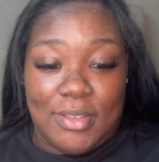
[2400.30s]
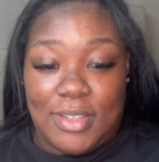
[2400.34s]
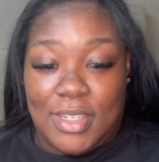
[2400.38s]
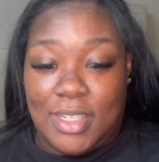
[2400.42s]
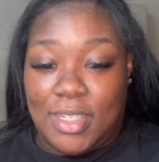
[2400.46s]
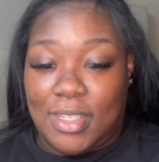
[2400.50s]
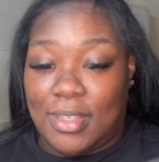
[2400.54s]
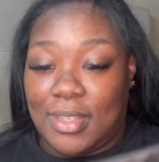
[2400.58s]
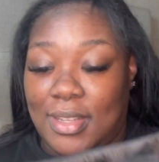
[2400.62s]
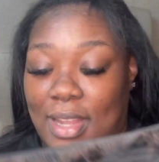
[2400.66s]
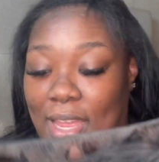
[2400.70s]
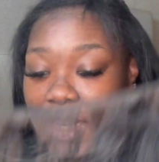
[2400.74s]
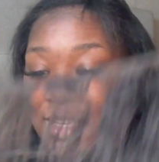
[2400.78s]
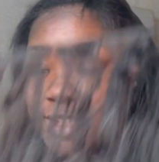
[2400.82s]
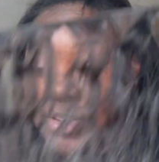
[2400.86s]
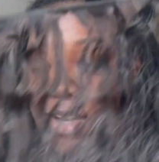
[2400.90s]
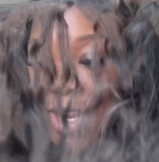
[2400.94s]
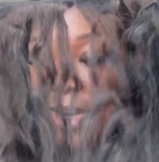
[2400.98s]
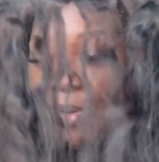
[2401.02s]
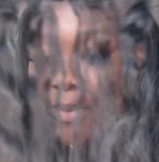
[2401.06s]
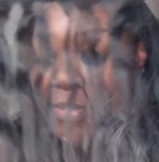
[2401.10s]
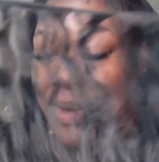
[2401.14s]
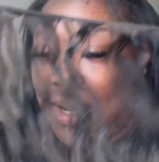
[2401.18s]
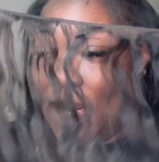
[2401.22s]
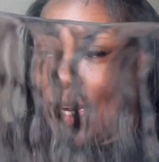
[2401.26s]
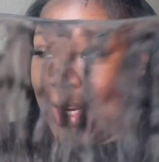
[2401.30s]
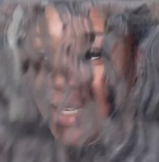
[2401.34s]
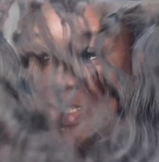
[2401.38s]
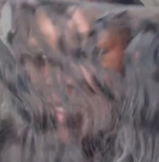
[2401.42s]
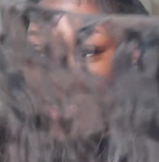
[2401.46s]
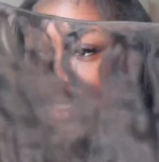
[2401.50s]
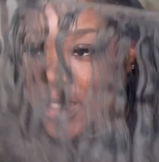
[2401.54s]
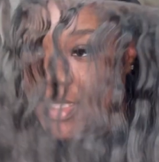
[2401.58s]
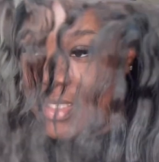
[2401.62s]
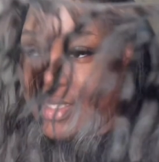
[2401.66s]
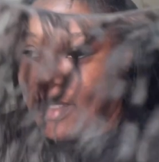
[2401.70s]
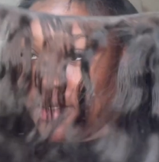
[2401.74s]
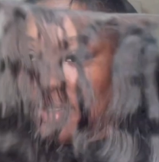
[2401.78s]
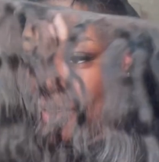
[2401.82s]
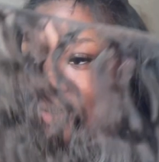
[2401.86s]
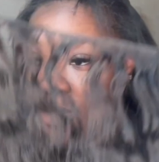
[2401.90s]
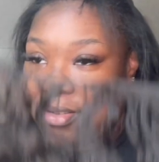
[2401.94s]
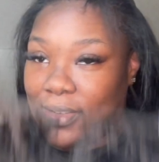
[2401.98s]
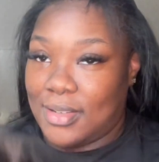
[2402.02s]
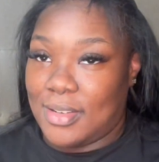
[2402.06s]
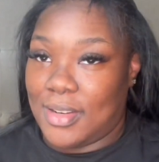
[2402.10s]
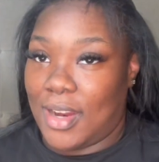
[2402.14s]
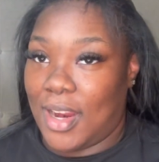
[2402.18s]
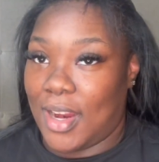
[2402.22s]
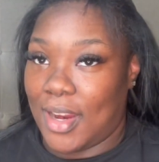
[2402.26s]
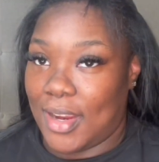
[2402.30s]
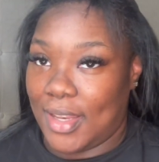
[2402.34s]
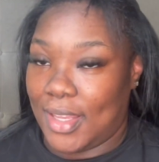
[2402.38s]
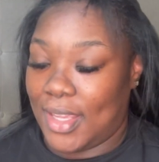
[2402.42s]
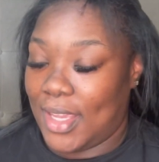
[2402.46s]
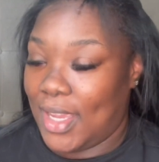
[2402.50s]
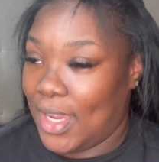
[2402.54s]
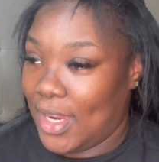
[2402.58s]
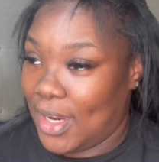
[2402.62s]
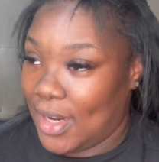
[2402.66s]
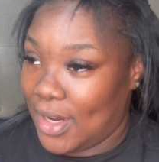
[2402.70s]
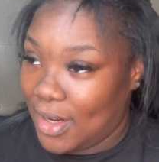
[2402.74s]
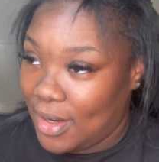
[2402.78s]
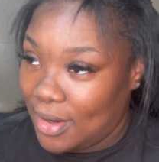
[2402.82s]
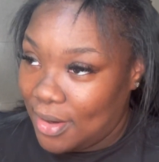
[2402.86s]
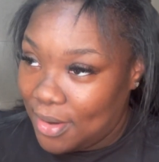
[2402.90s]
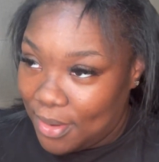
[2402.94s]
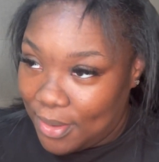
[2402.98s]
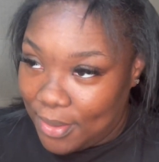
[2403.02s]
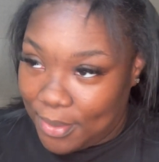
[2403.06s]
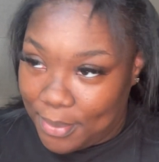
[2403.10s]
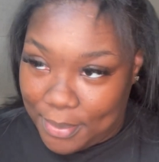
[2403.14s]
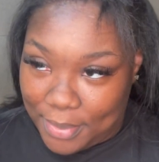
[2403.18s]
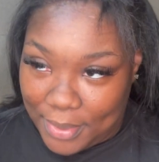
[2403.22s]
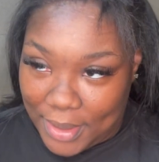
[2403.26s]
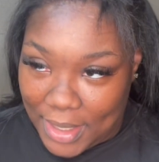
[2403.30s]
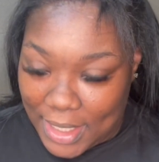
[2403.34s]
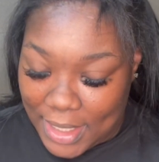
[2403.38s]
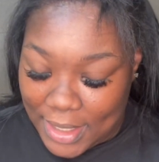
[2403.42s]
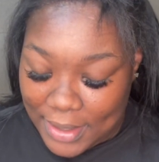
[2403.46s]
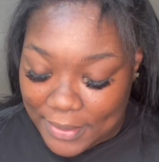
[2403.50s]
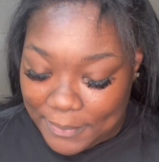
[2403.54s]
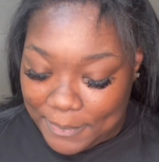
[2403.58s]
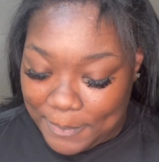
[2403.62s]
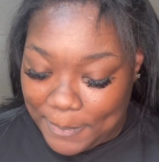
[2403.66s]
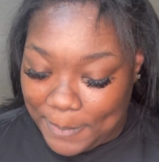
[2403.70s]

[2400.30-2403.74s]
just like try to wear just curly hair. But